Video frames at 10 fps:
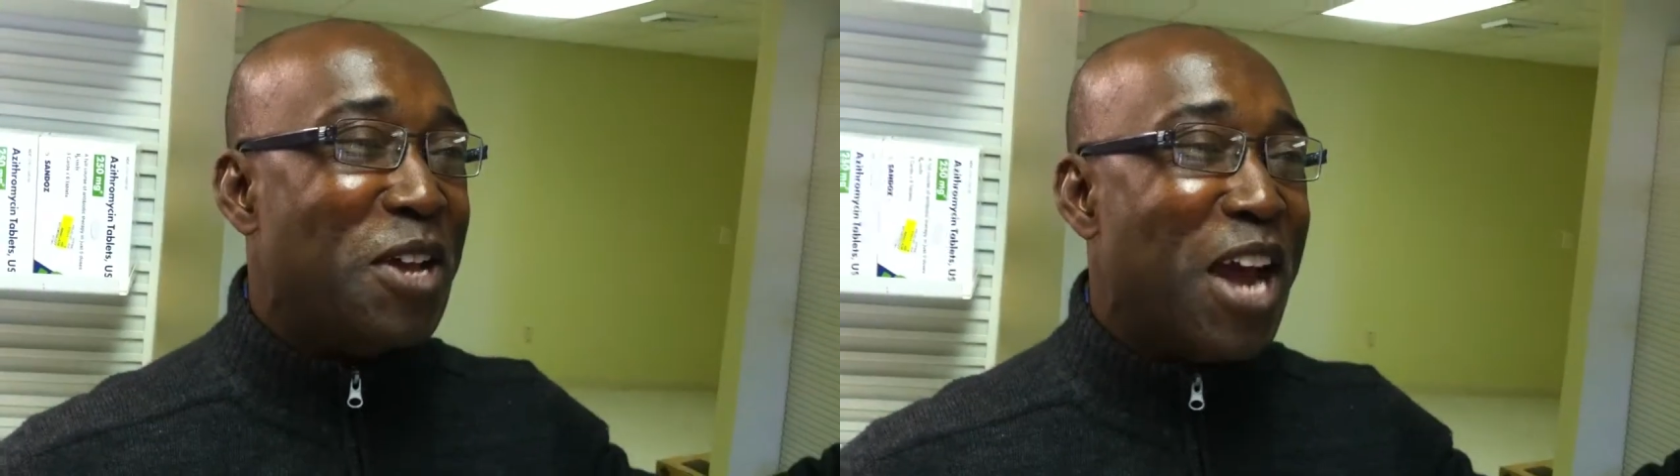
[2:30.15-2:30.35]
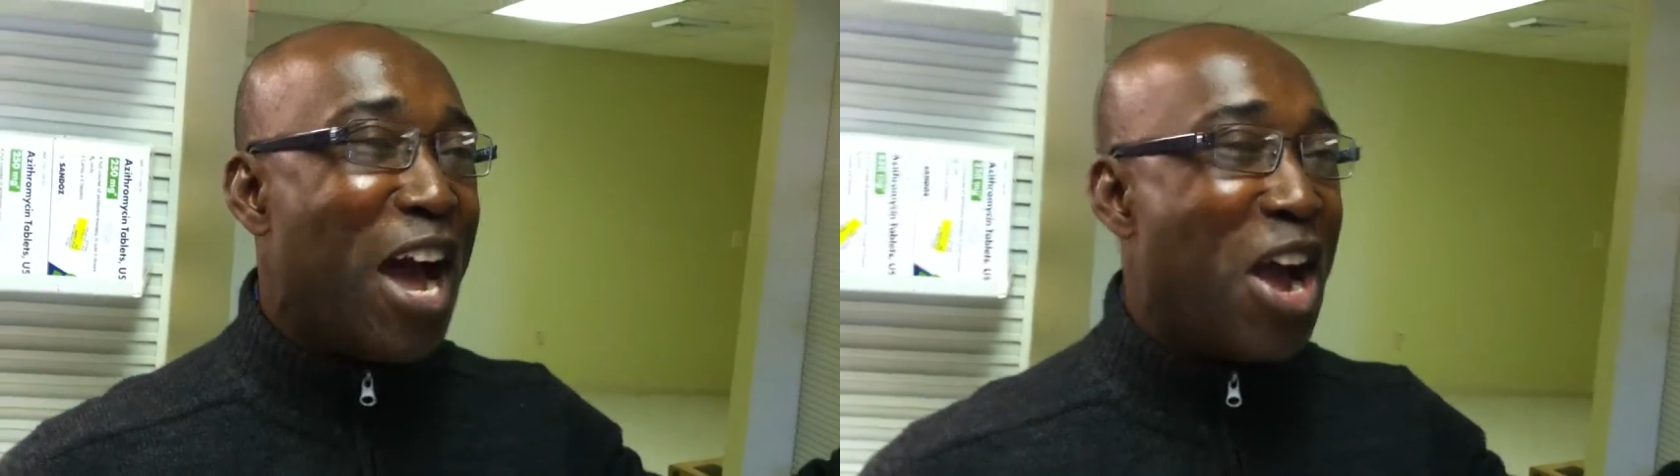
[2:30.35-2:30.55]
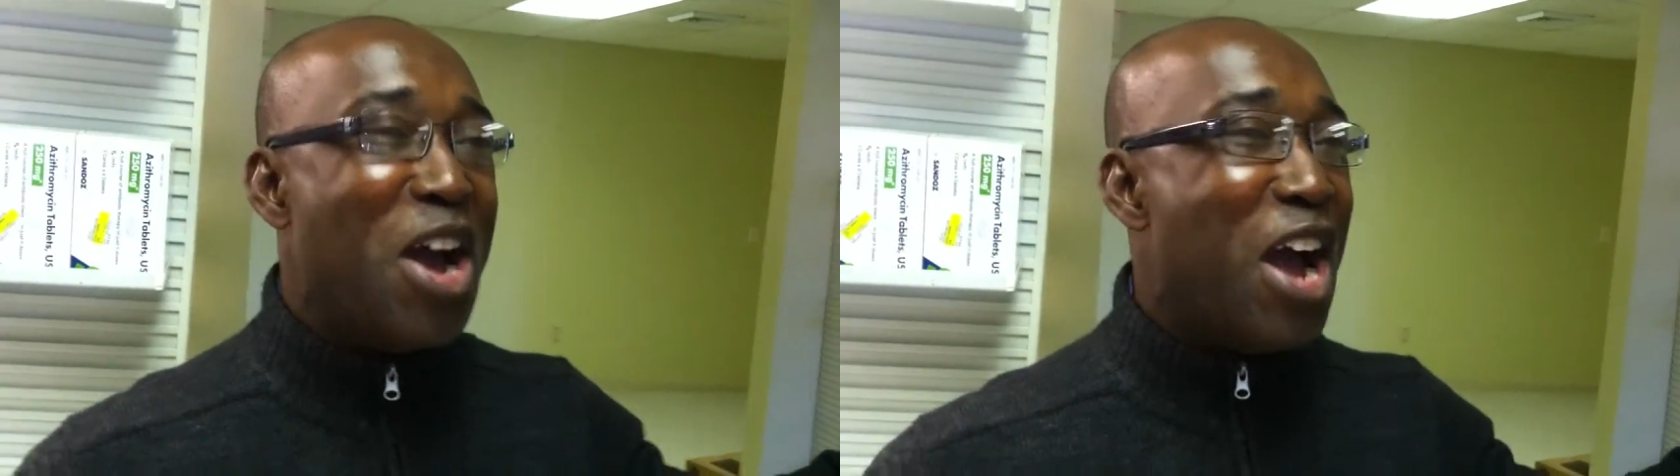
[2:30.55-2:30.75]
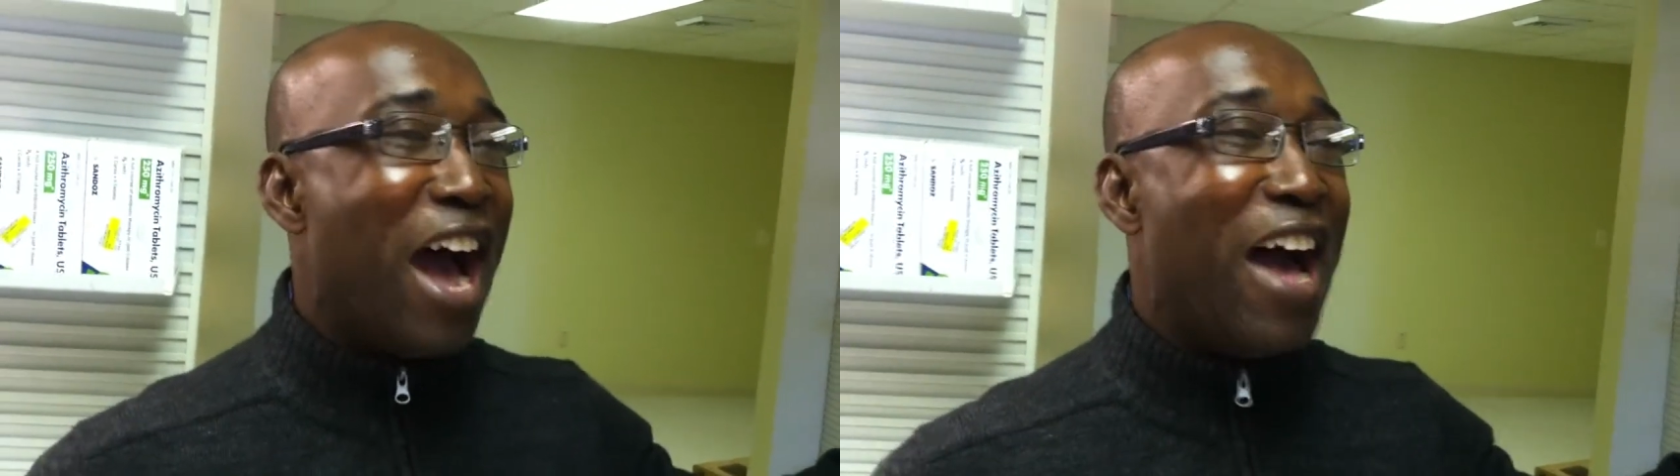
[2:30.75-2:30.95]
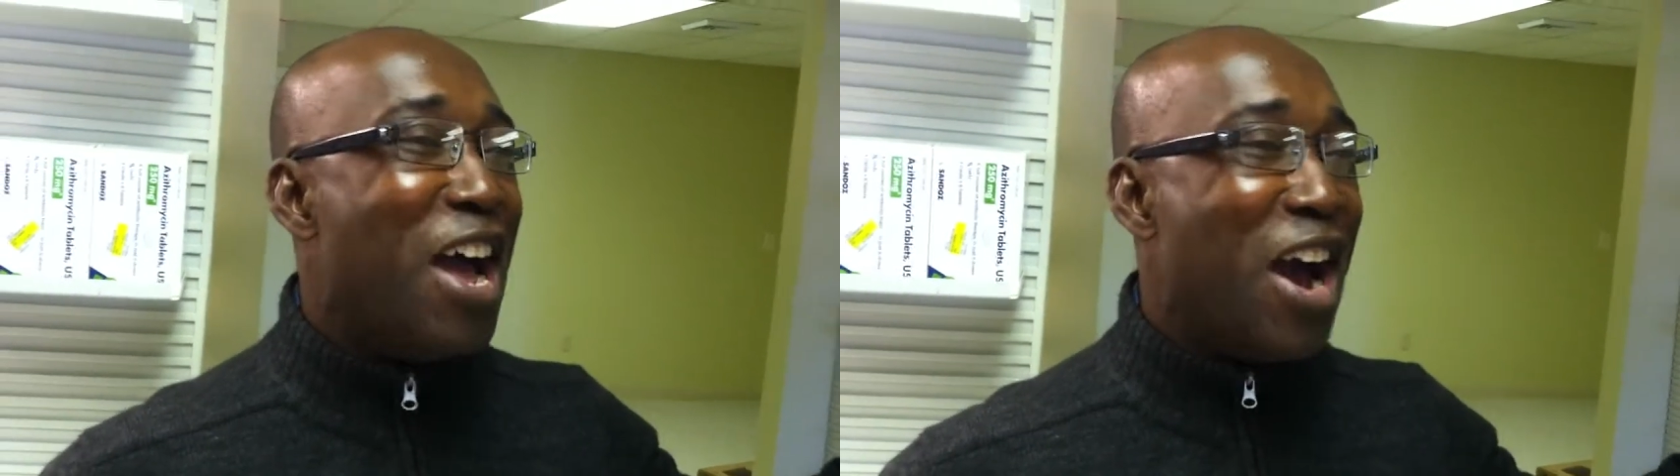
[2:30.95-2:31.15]
I don't want you to
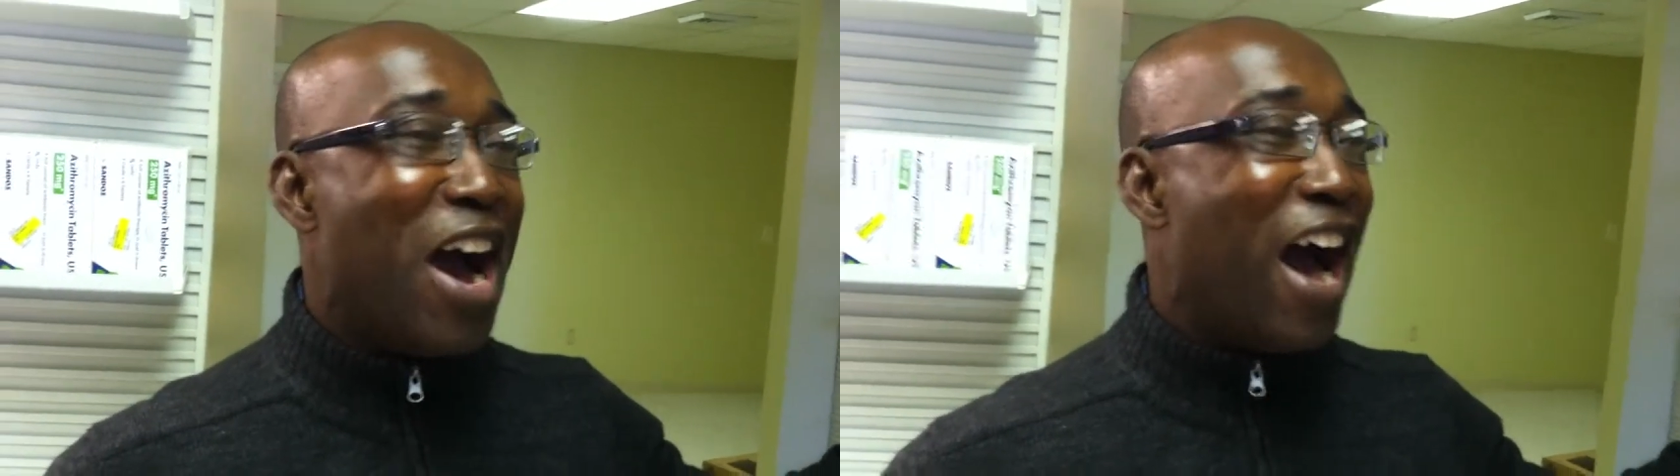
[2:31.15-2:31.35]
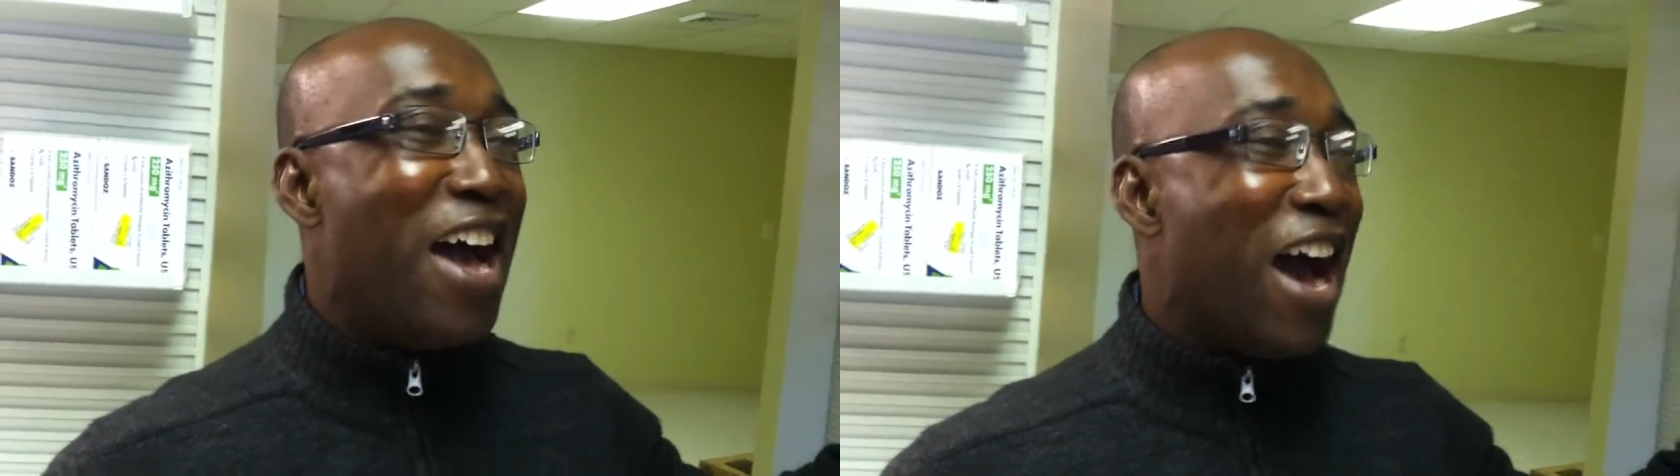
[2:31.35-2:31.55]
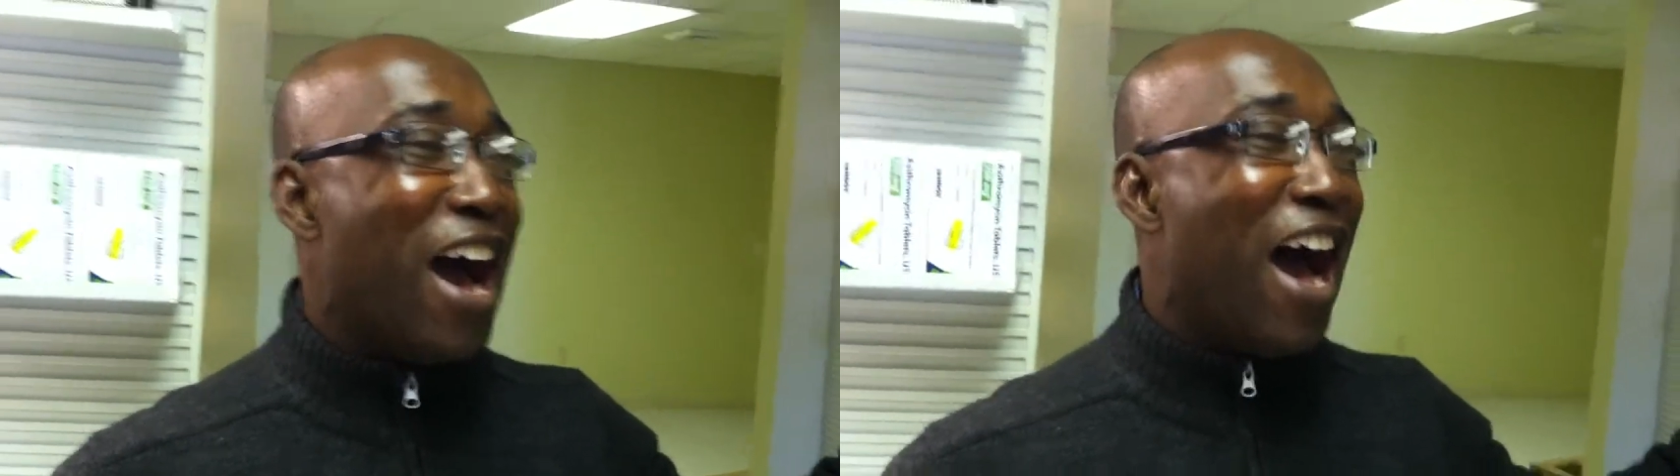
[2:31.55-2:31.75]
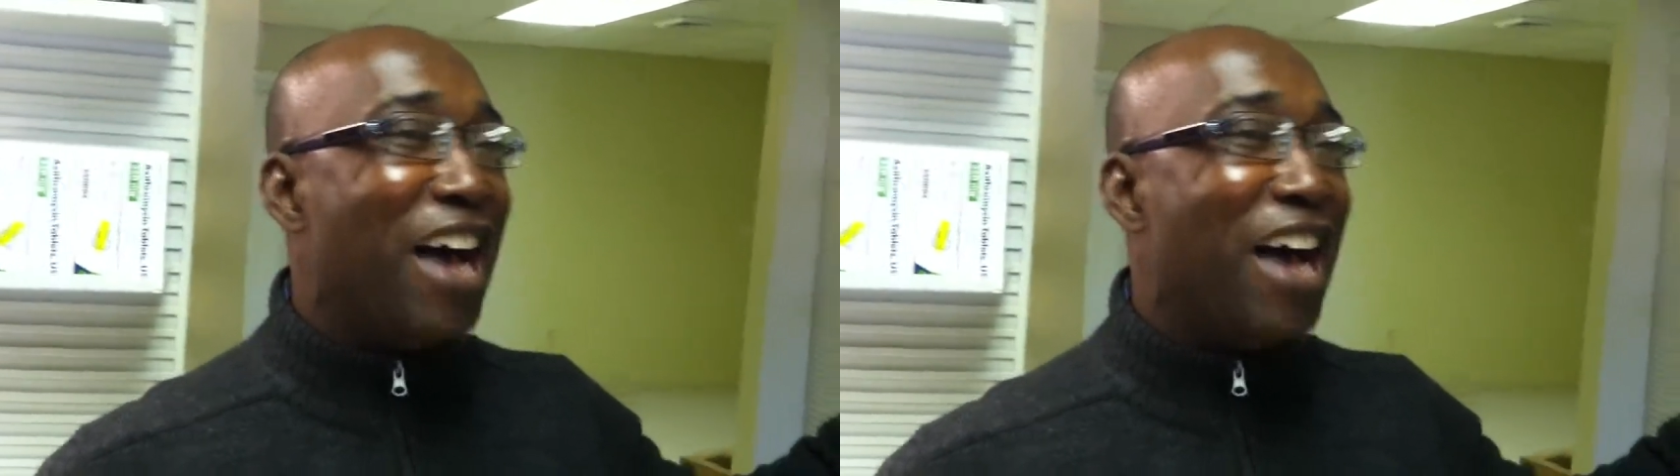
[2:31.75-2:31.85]
abandon your team.